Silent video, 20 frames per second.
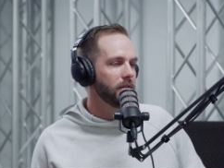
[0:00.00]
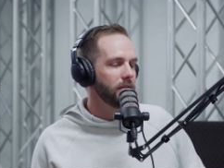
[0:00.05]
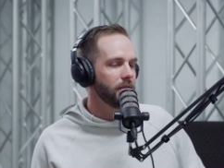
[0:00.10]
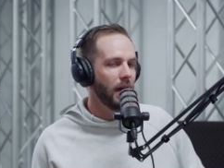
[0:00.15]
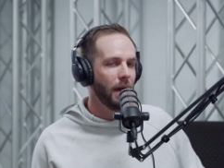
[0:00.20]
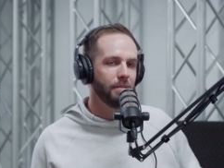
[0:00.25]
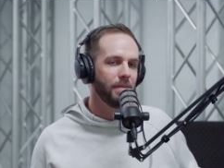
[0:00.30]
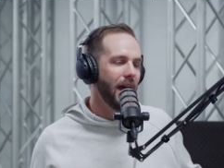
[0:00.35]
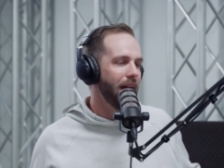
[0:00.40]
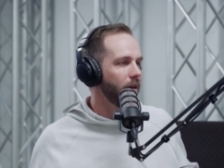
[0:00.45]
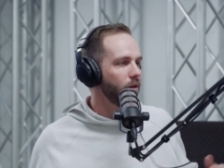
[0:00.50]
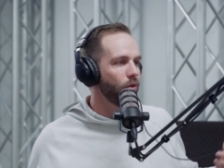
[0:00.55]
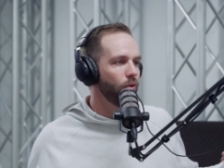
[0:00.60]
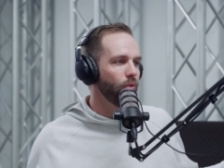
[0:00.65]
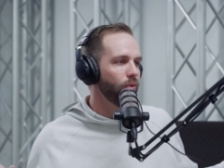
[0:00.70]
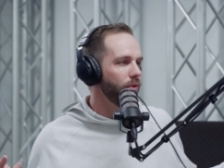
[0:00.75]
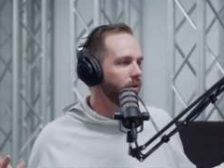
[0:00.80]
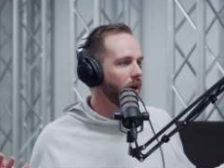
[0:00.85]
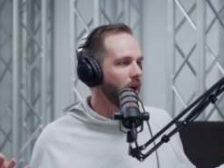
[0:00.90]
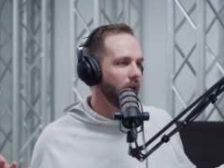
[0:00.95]
I'm not
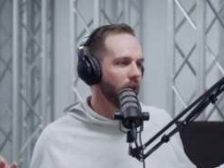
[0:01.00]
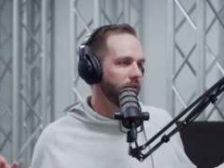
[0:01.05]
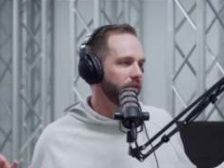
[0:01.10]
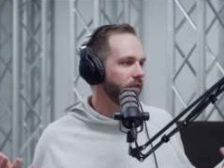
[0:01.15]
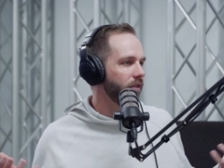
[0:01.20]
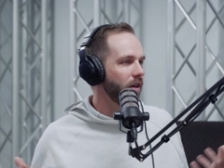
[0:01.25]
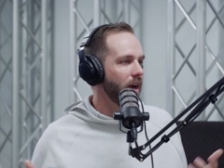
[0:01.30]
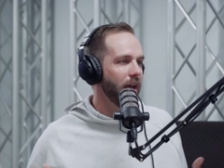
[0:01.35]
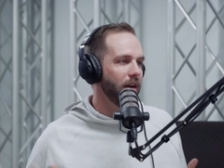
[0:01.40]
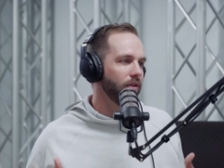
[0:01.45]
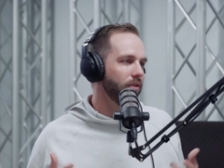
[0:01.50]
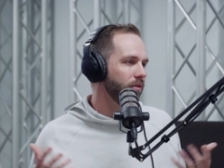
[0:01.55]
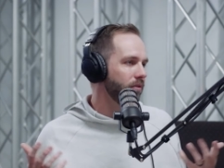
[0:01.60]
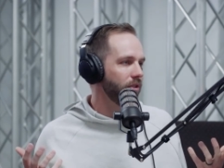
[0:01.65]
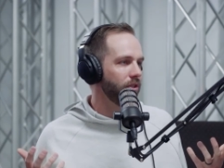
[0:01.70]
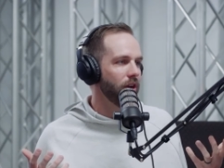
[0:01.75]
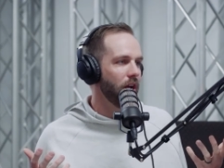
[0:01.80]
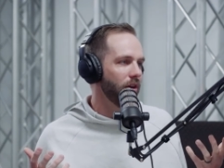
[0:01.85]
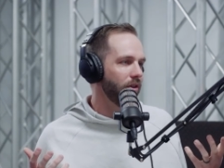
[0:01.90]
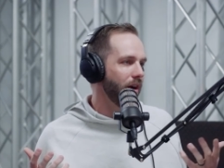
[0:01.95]
cool enough or I don't,
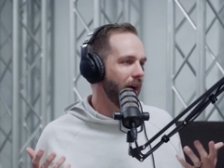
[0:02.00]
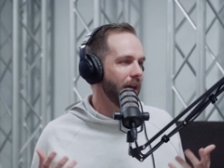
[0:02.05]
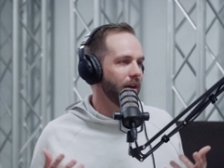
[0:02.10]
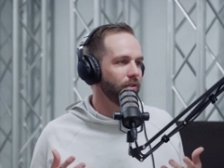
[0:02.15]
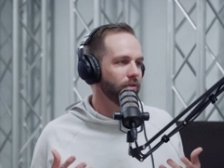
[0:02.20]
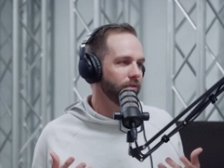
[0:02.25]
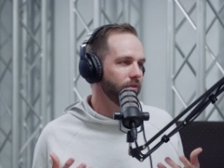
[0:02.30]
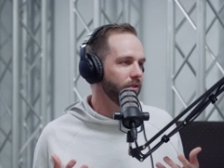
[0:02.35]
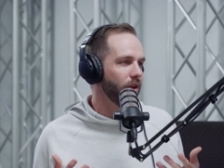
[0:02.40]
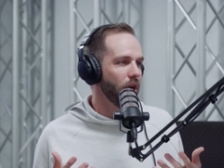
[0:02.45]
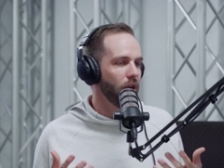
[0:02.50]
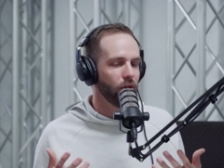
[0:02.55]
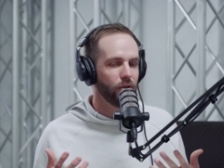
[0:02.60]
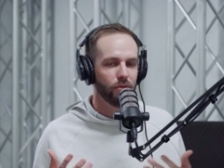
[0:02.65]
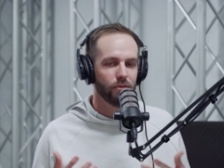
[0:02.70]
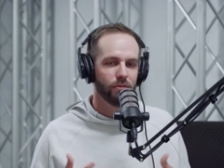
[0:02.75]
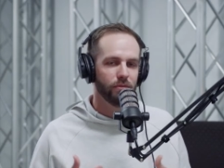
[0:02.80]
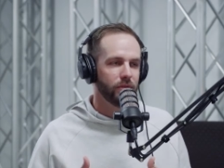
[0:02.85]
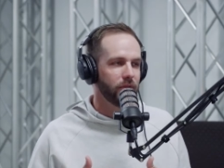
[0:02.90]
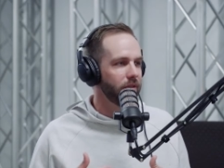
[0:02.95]
you know, I don't
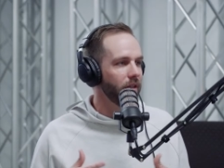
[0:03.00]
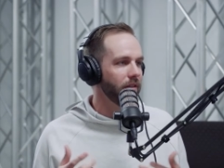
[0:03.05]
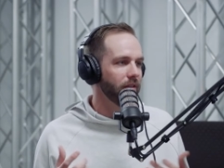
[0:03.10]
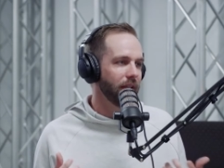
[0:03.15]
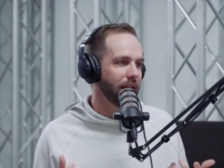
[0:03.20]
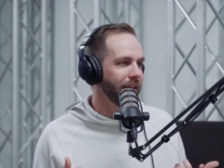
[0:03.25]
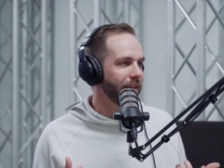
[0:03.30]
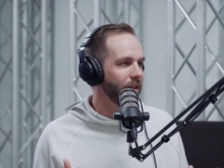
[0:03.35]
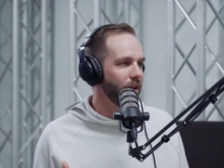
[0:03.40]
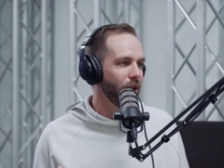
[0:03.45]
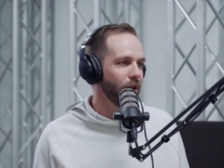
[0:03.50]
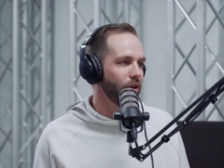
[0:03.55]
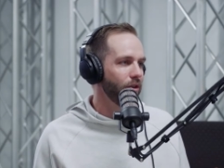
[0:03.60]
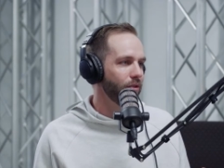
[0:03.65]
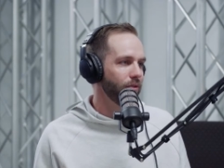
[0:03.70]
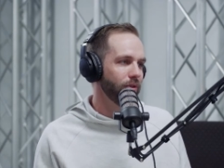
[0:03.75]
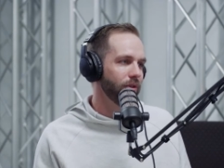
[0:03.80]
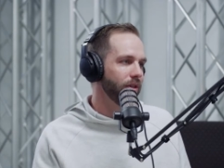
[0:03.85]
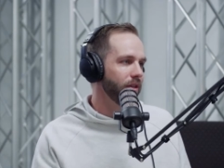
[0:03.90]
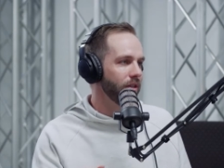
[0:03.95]
know the lingo
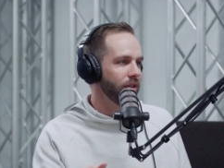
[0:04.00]
or,